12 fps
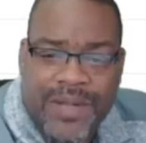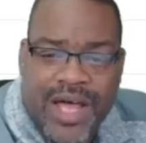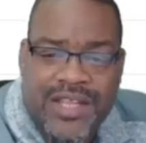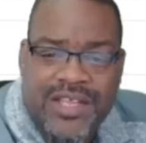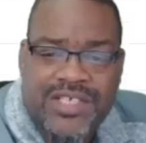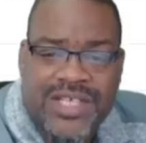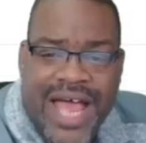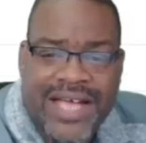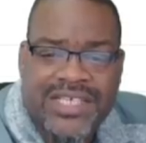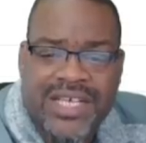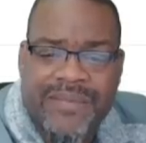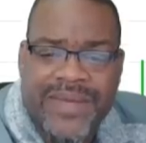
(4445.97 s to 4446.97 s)
other
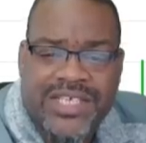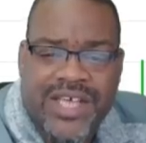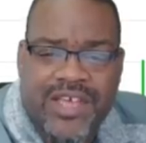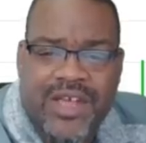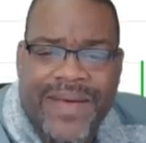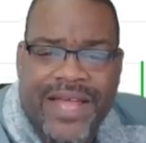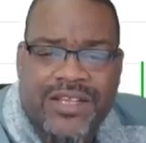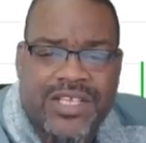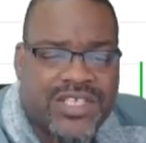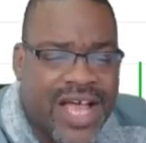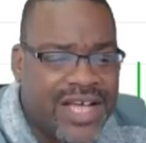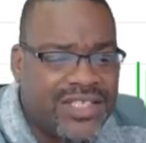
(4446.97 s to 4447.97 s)
stocks. And let me tell you about the
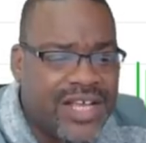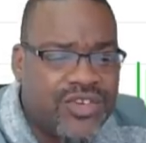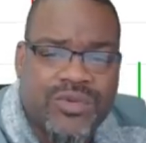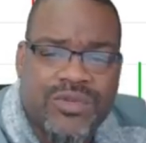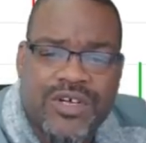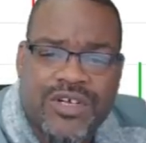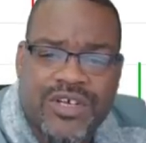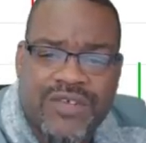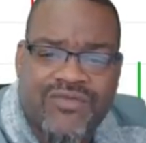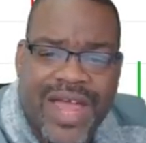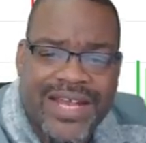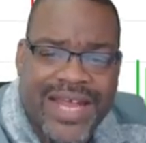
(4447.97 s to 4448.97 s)
stocks that do look
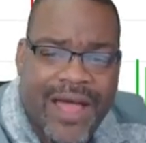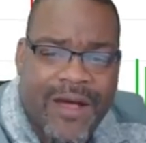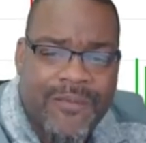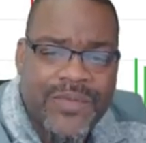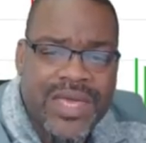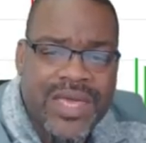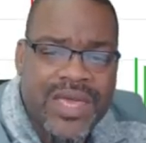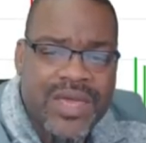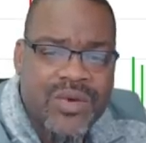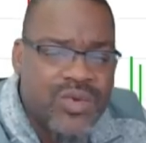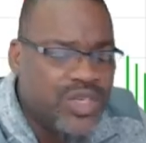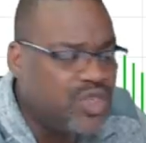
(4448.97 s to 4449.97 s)
good right now.
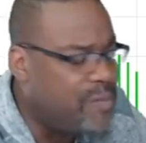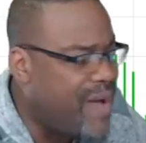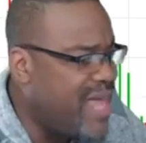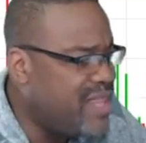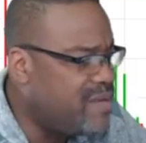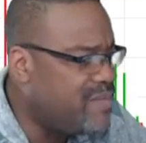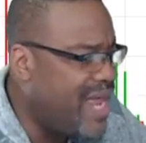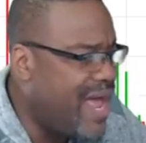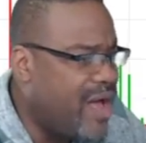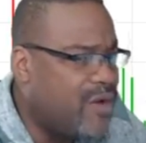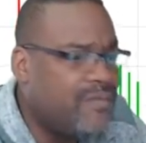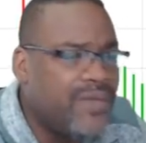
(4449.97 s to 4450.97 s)
Would you buy them
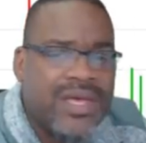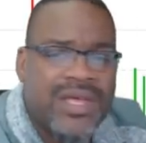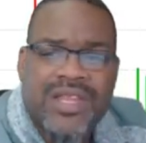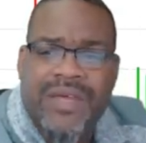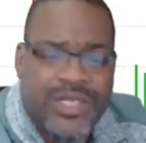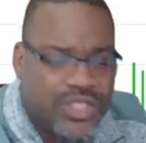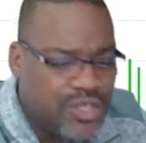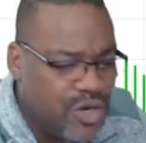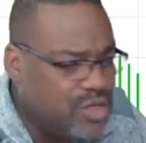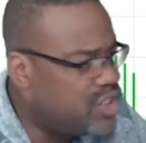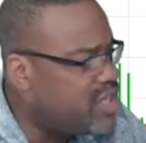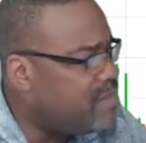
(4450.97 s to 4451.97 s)
now? Let me show
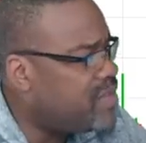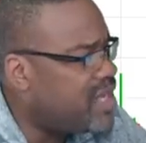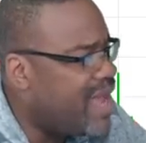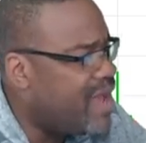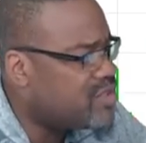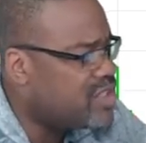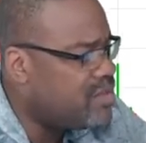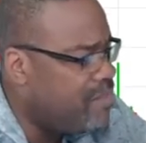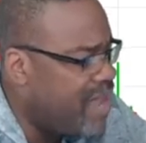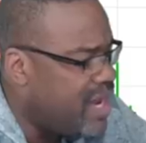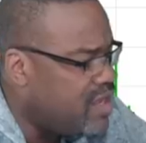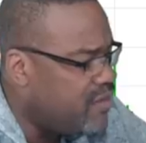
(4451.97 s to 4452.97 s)
you something else. And
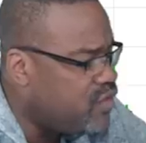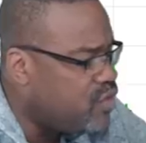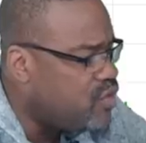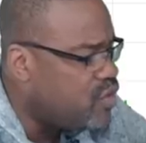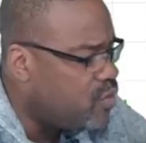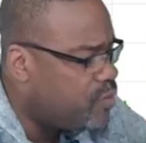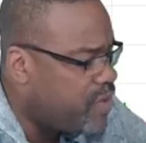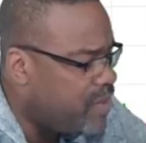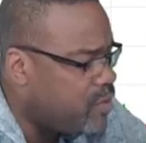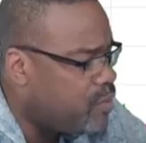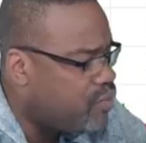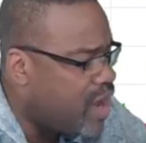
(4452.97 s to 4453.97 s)
many of you new
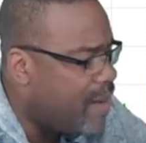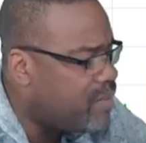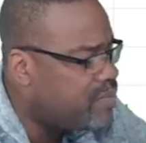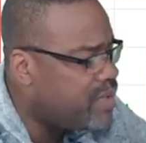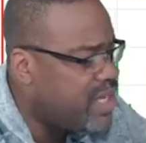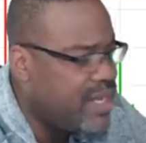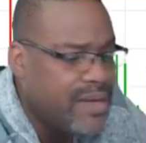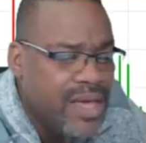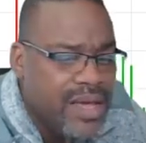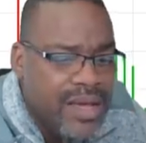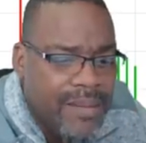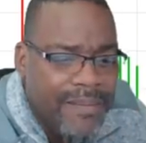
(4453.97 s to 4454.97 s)
people probably
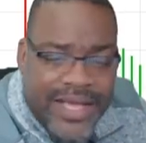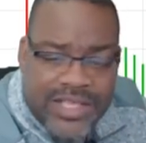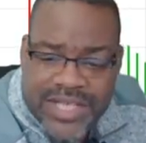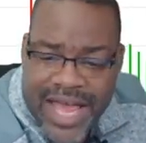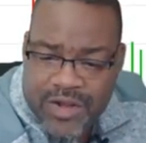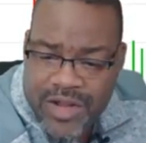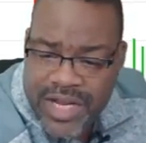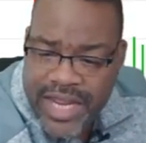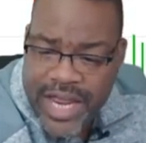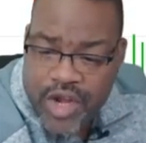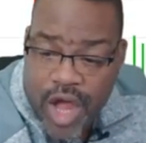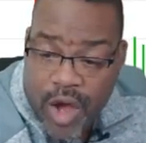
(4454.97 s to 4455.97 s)
missed out on it.
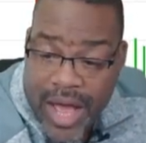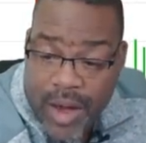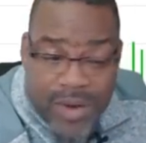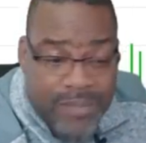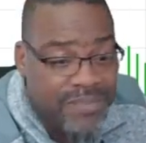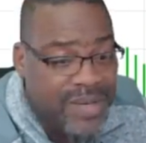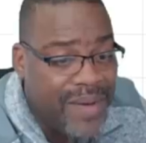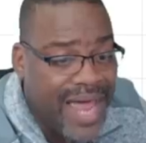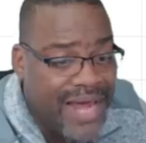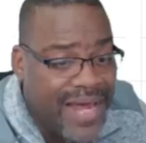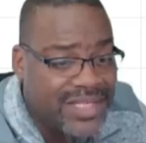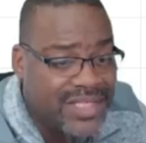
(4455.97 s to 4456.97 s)
And no, I wouldn't be
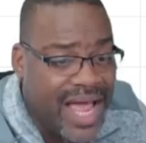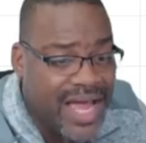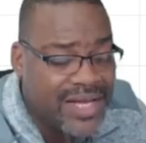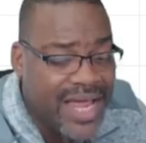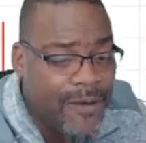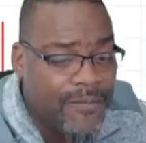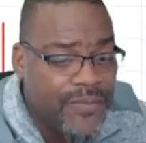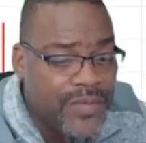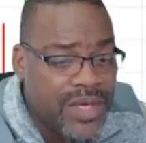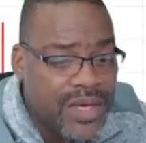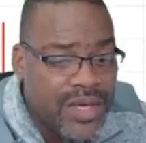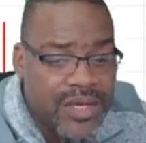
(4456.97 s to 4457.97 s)
buying that stock now.
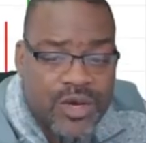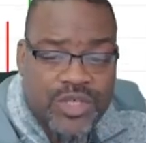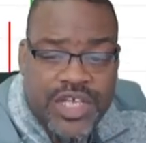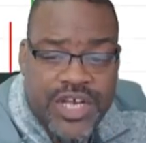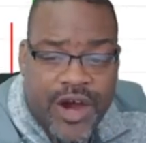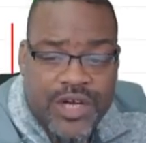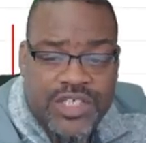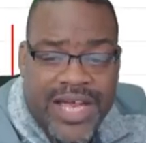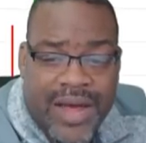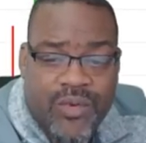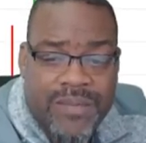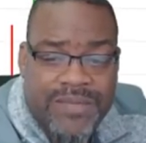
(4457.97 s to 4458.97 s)
Your C R
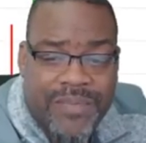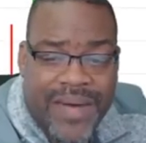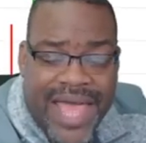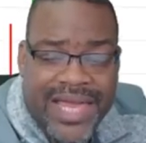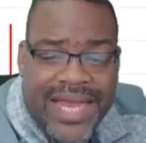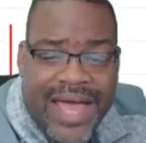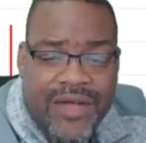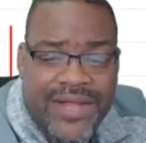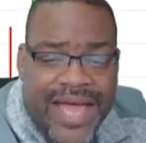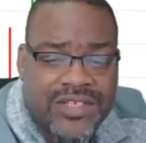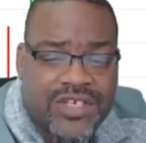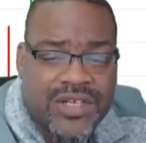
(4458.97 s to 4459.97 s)
C, I wouldn't be buying it now,
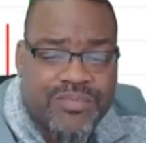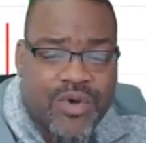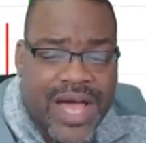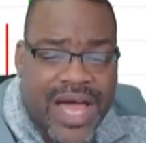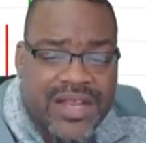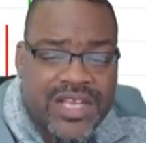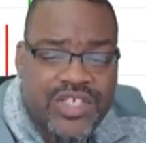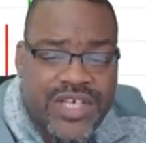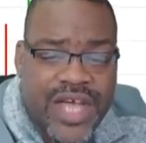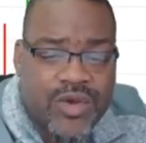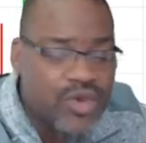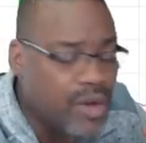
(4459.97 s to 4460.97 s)
not until it broke out of this
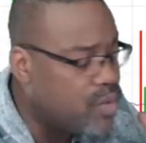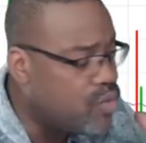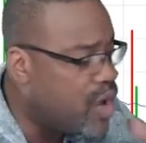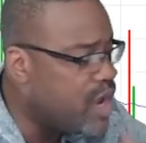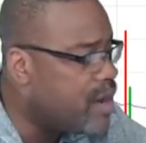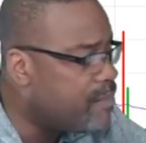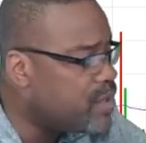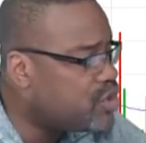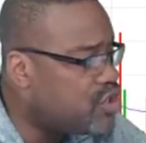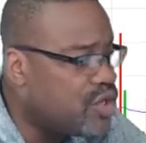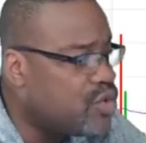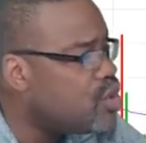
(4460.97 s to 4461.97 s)
channel, number one. Number
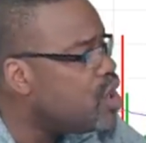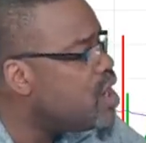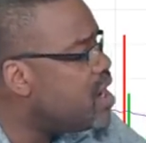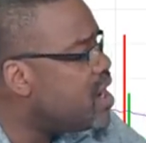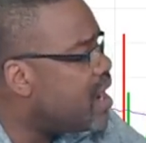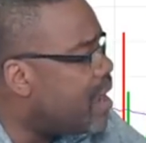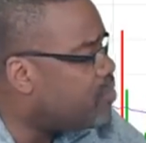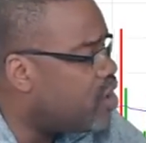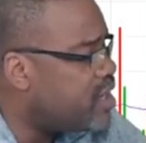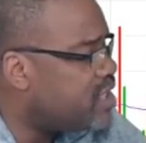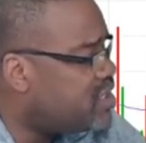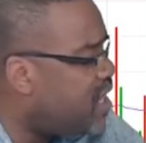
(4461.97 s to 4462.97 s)
two, I'm
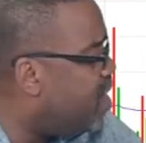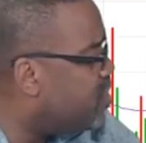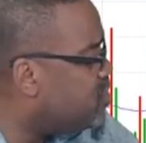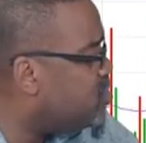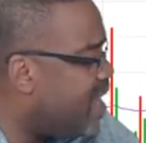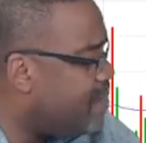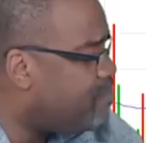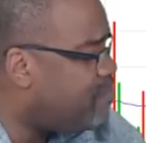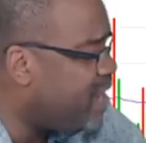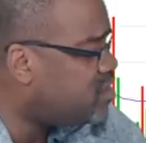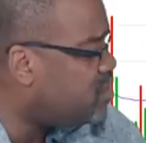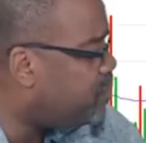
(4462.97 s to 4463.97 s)
going to tell you that
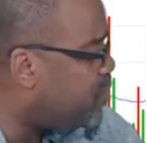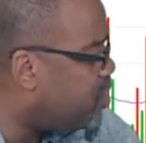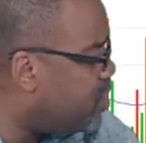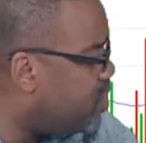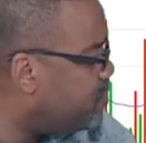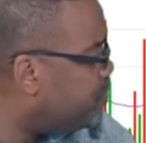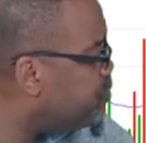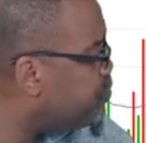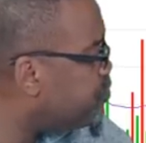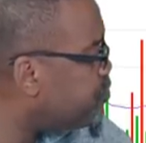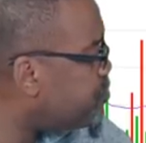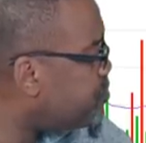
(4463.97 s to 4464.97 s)
based upon,
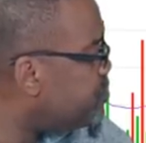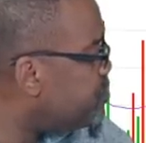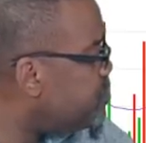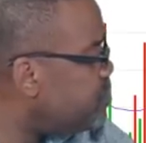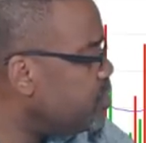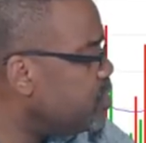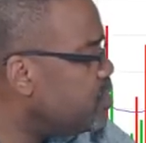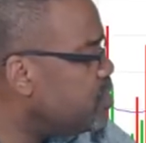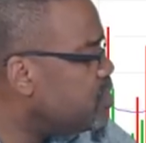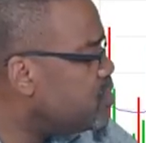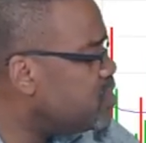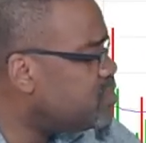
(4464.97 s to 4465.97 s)

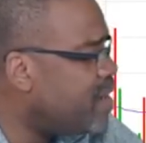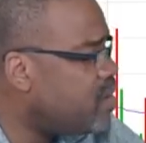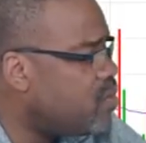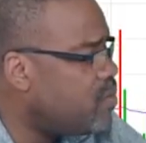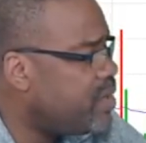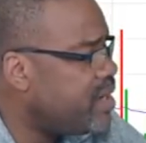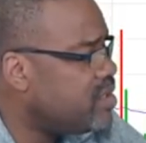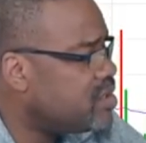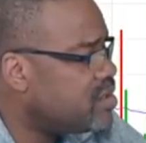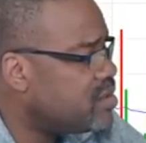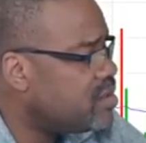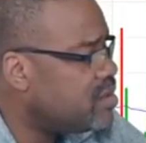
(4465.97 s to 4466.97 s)
where's my
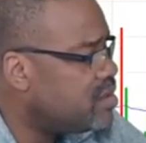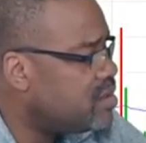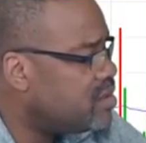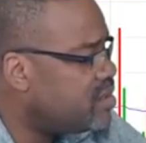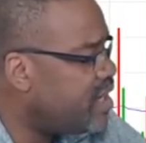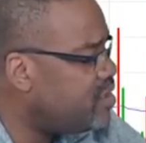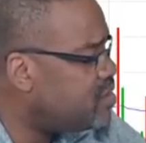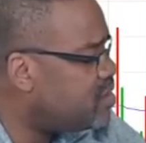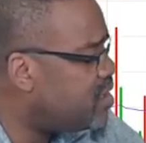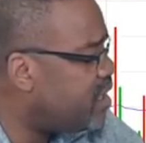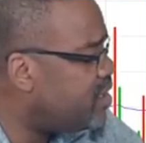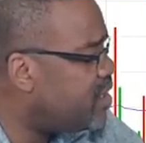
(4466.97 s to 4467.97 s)
homepage? Did I,
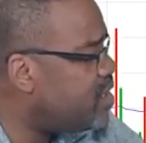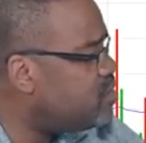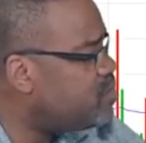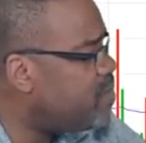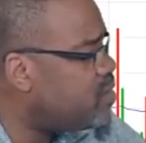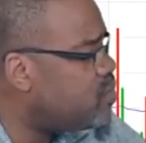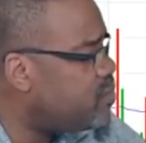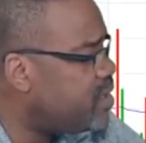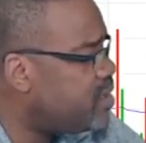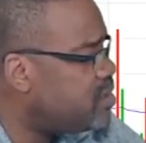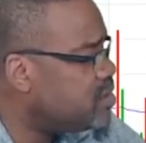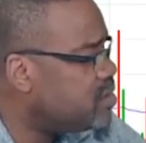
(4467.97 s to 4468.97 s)
did I, did I lose my
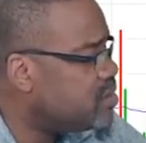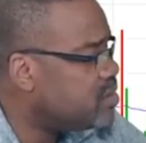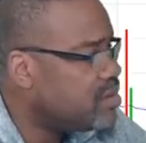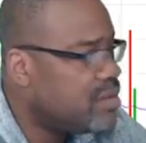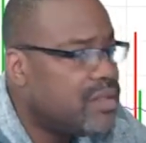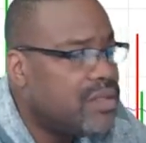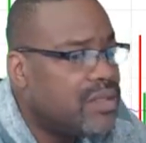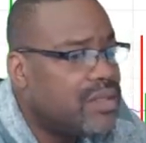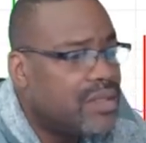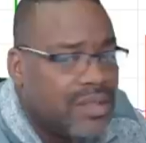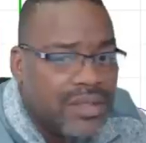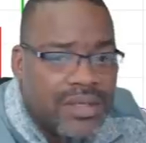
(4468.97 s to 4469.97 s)
homepage?
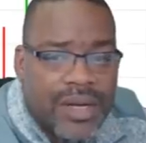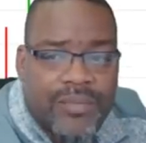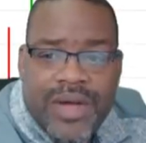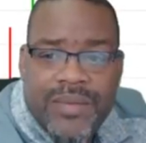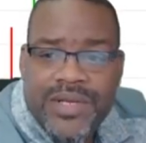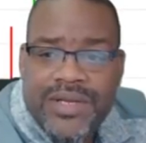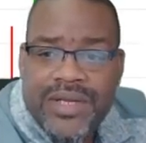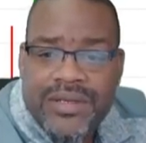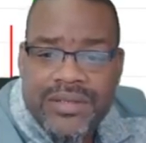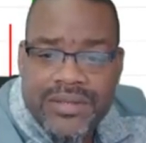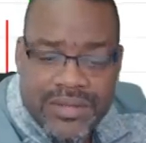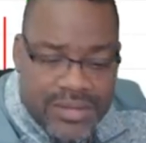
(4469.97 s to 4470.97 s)
I probably did.
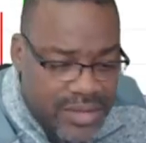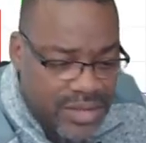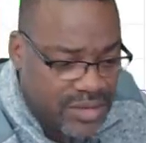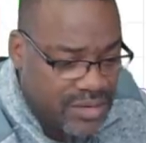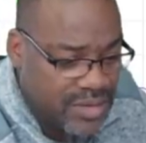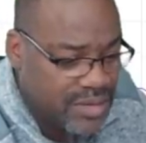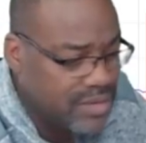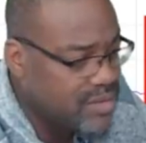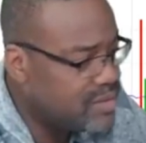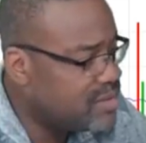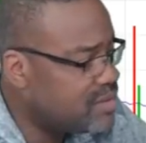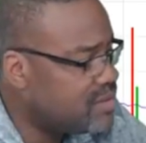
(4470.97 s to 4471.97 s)
That's all right.
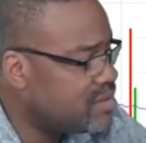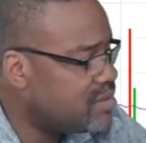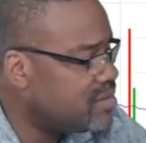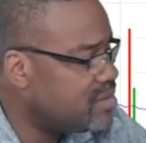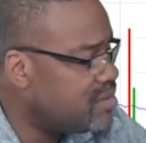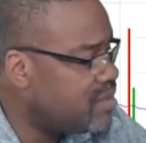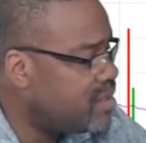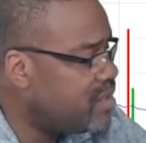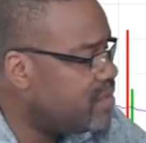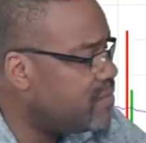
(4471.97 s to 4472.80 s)
All right. I'm